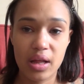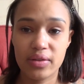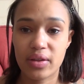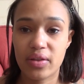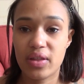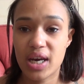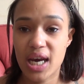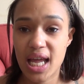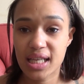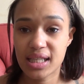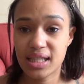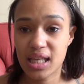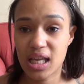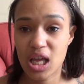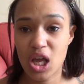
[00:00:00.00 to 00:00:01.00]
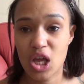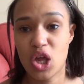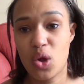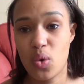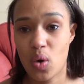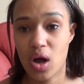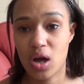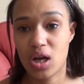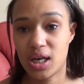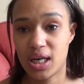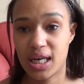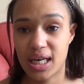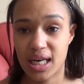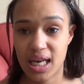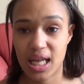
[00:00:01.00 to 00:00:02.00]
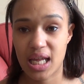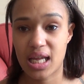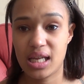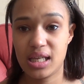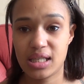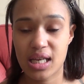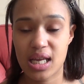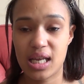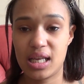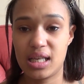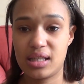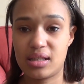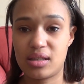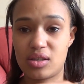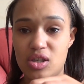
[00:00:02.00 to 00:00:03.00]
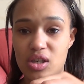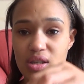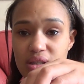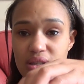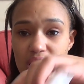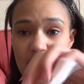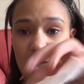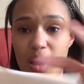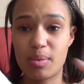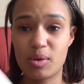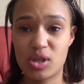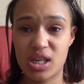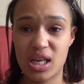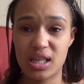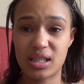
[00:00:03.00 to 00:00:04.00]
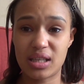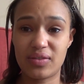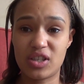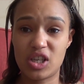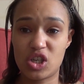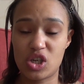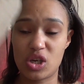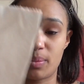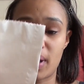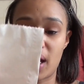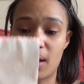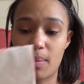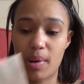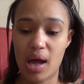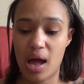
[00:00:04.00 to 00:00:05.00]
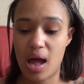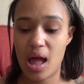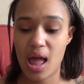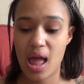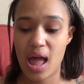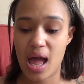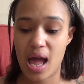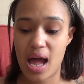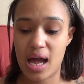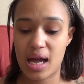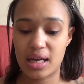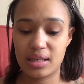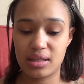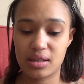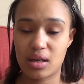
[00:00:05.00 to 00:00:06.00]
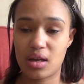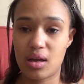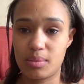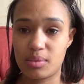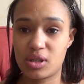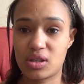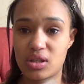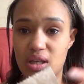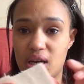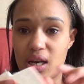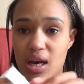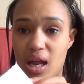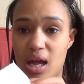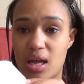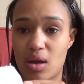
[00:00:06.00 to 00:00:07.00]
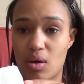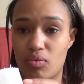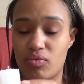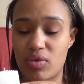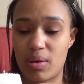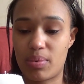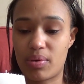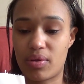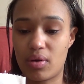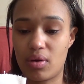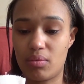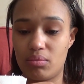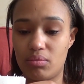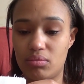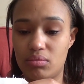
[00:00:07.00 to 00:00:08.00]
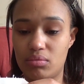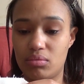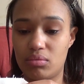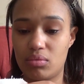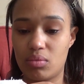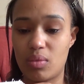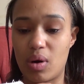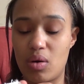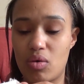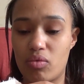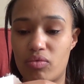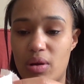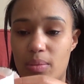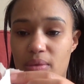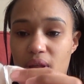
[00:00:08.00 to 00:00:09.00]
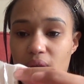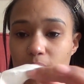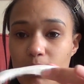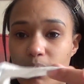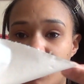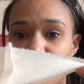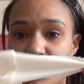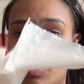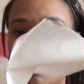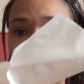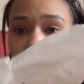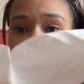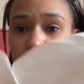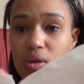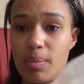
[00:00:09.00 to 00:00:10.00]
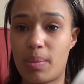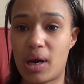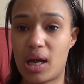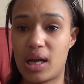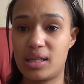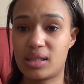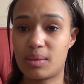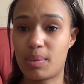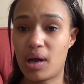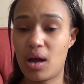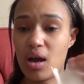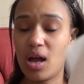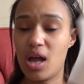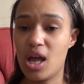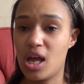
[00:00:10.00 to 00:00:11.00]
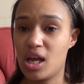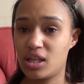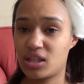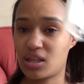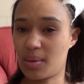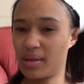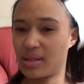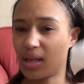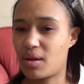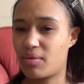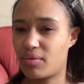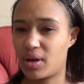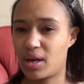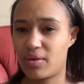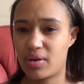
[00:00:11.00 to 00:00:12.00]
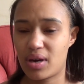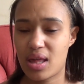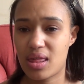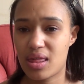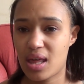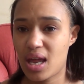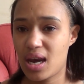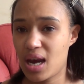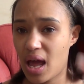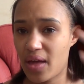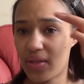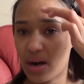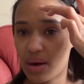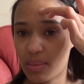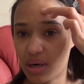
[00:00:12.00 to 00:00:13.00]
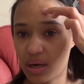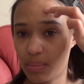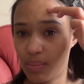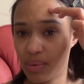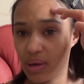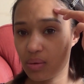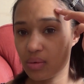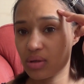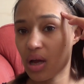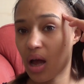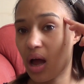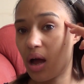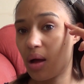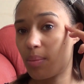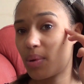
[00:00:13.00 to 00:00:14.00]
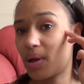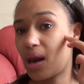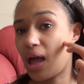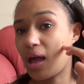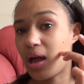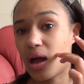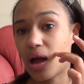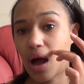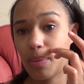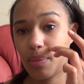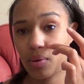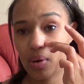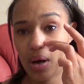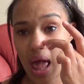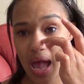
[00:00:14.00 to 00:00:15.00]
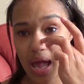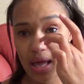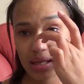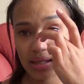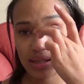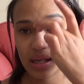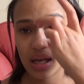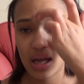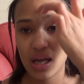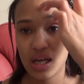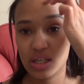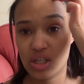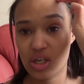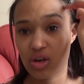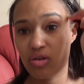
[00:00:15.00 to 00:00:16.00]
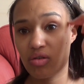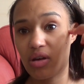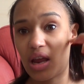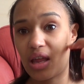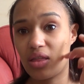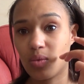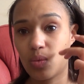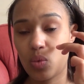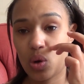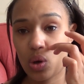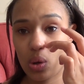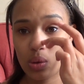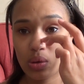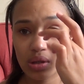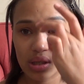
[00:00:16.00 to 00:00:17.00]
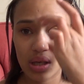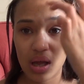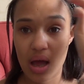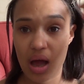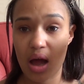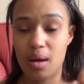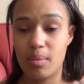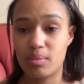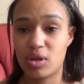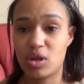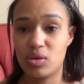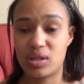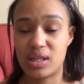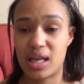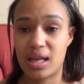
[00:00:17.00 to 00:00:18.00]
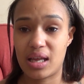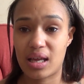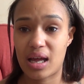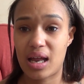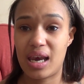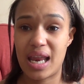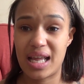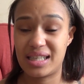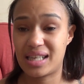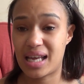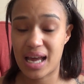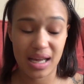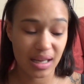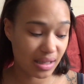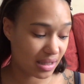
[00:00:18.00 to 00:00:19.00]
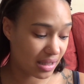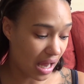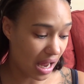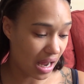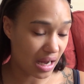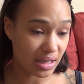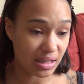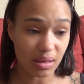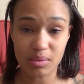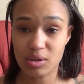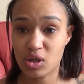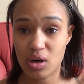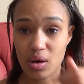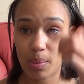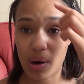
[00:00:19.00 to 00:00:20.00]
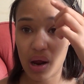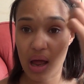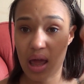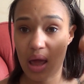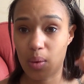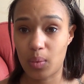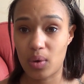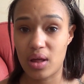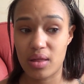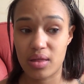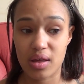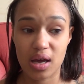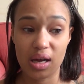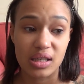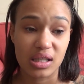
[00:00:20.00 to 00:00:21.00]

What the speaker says: Then the next thing that you are going to need is just a couple sheets of tissue paper, and I'm just going to like rip them, well, not rip them, but just pull the plies apart so it's like really thin, and then I'm going to build up like a couple layers to create the wound using latex, and I'm just going to apply it with a